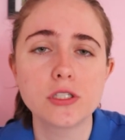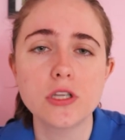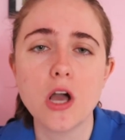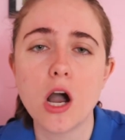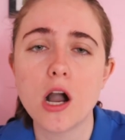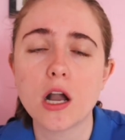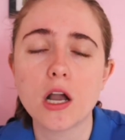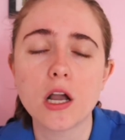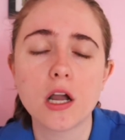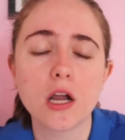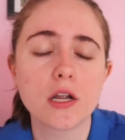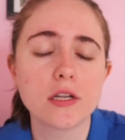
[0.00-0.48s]

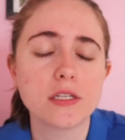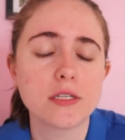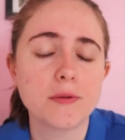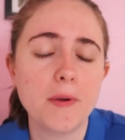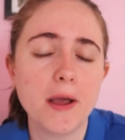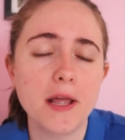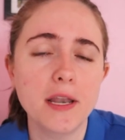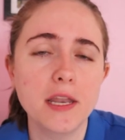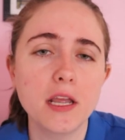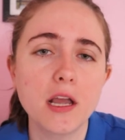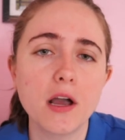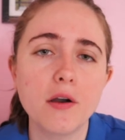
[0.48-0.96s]
Soccer,
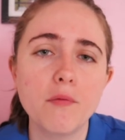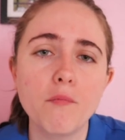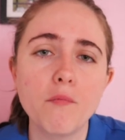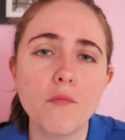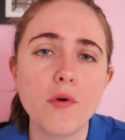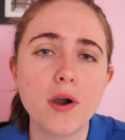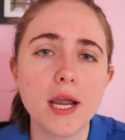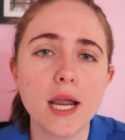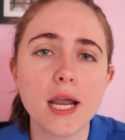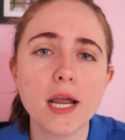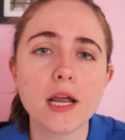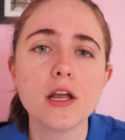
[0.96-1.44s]
depending on
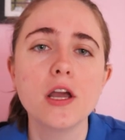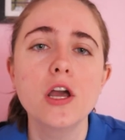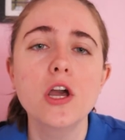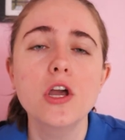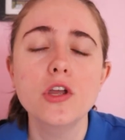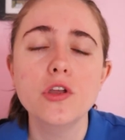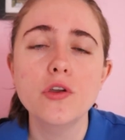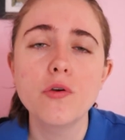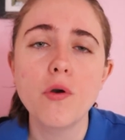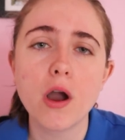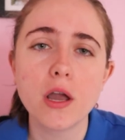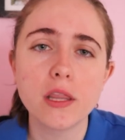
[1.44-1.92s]
where
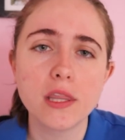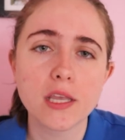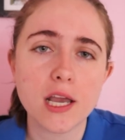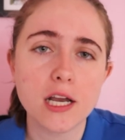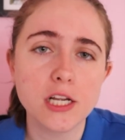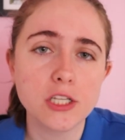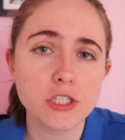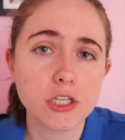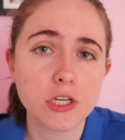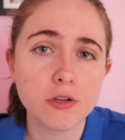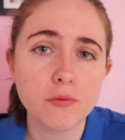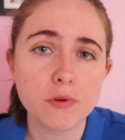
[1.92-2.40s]
you are in the
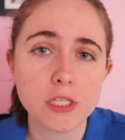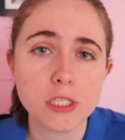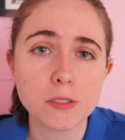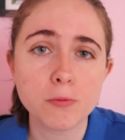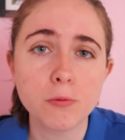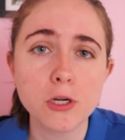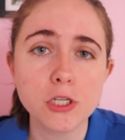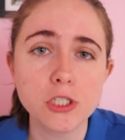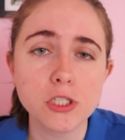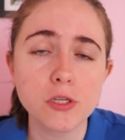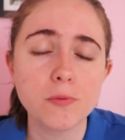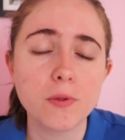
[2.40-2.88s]
country and what
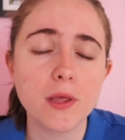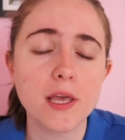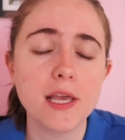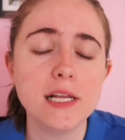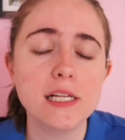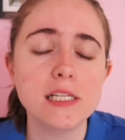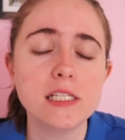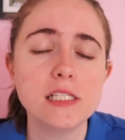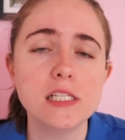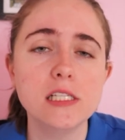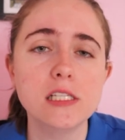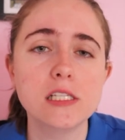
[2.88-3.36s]
sports you
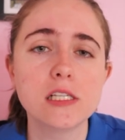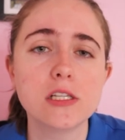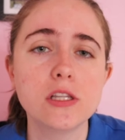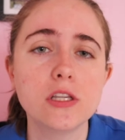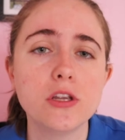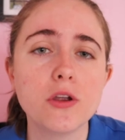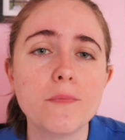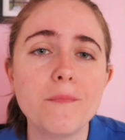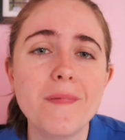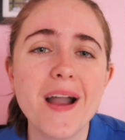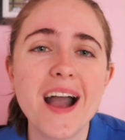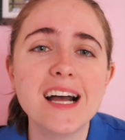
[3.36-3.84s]
play each season,
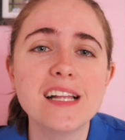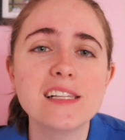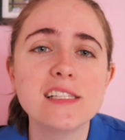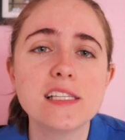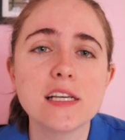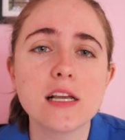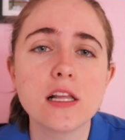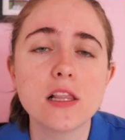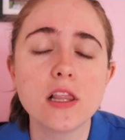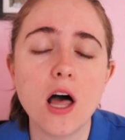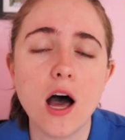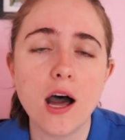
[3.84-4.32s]
you're
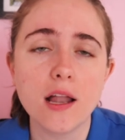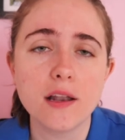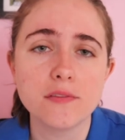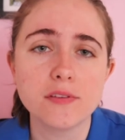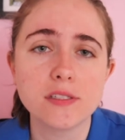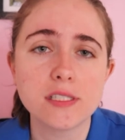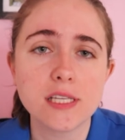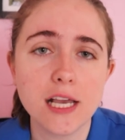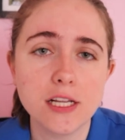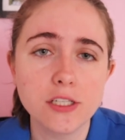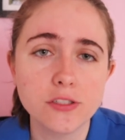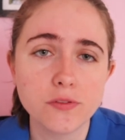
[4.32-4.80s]
balancing a lot of
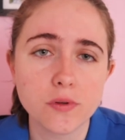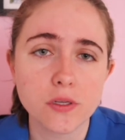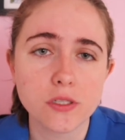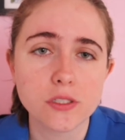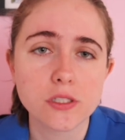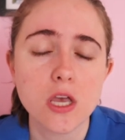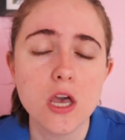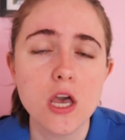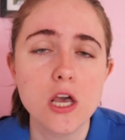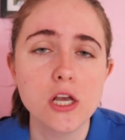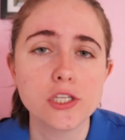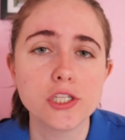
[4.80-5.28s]

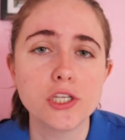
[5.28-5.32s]
schedules.